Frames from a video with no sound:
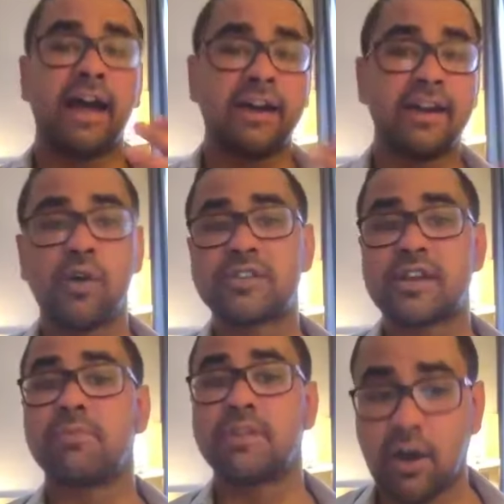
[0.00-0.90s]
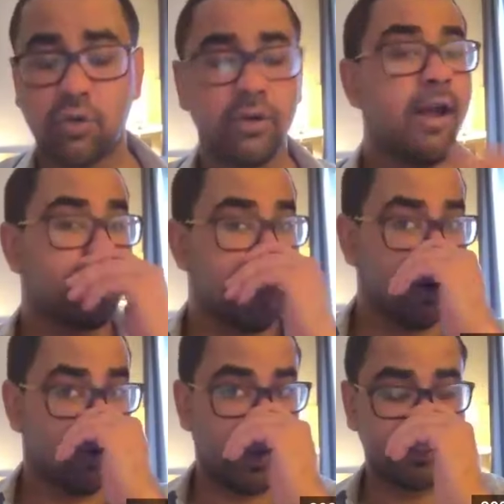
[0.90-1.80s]
and now it's come down
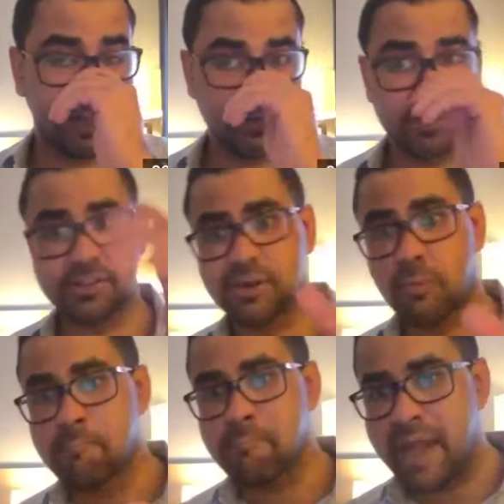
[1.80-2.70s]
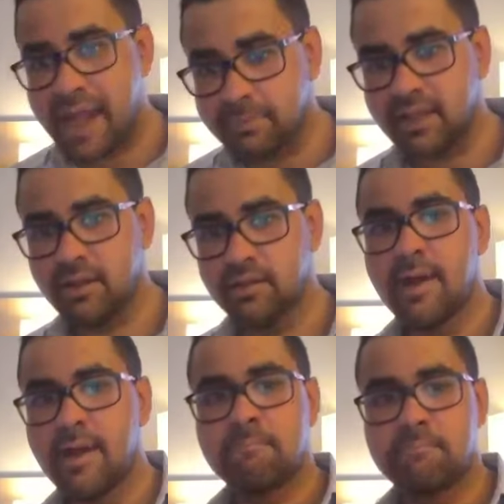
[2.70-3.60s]
below 1,000. So maybe